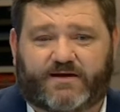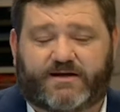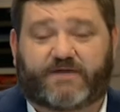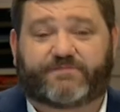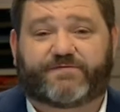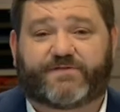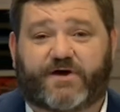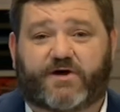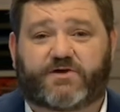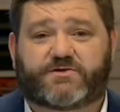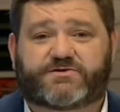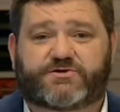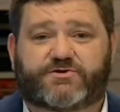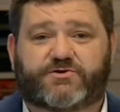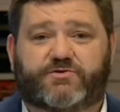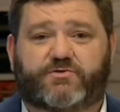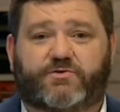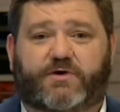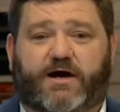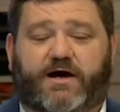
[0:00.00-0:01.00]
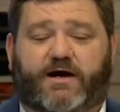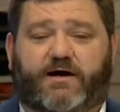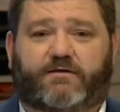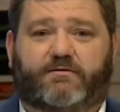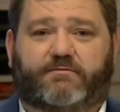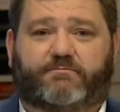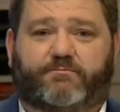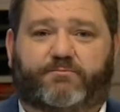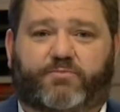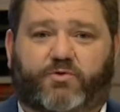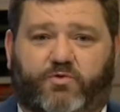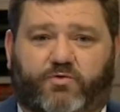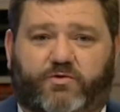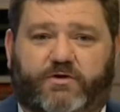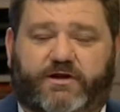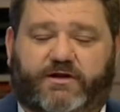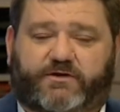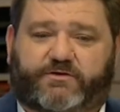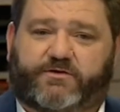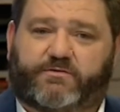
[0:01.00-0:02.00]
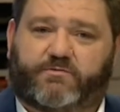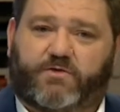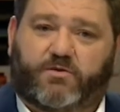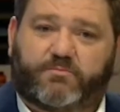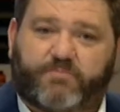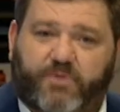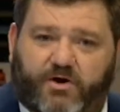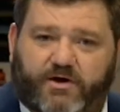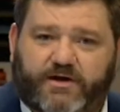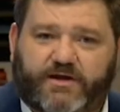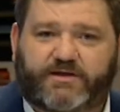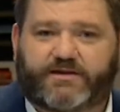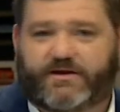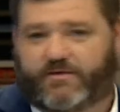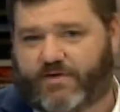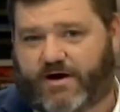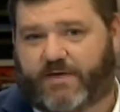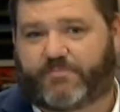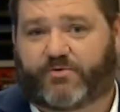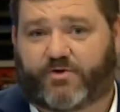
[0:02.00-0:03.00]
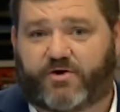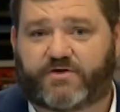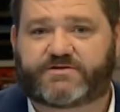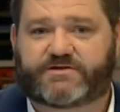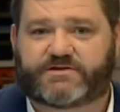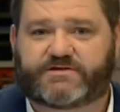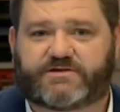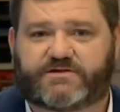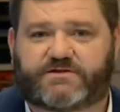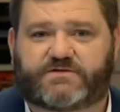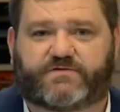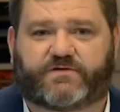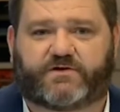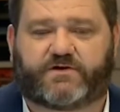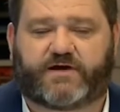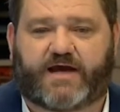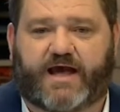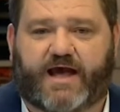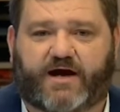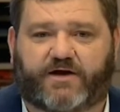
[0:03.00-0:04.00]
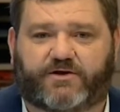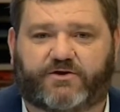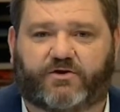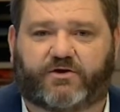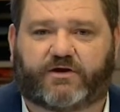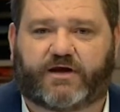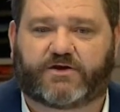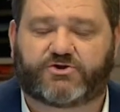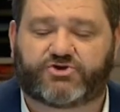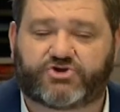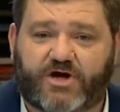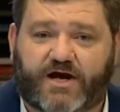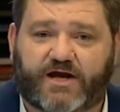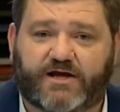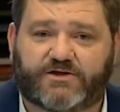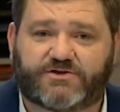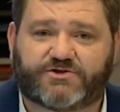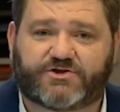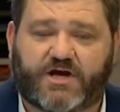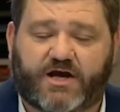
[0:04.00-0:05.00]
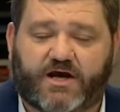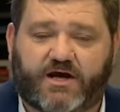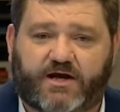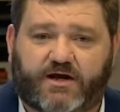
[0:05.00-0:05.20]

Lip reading: Now, for those who are born into the wrong body, there are processes for how you can change